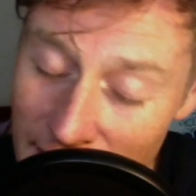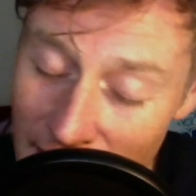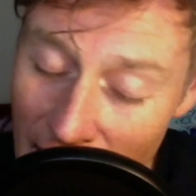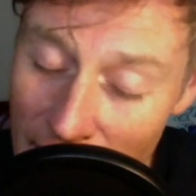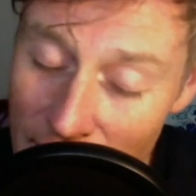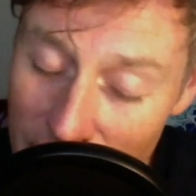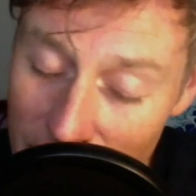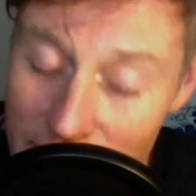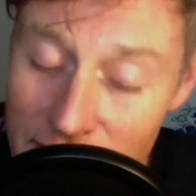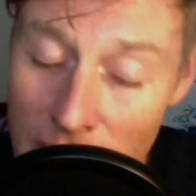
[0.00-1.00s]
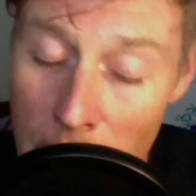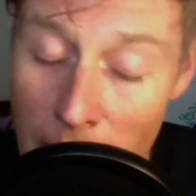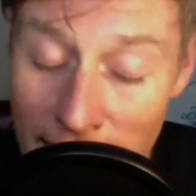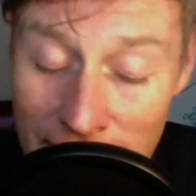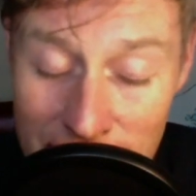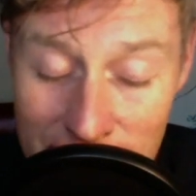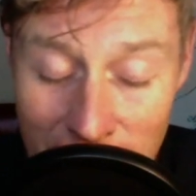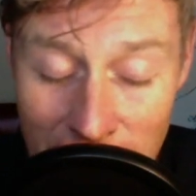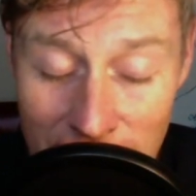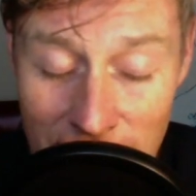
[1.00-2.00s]
and then you can step back
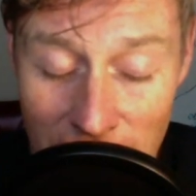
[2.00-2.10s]
inside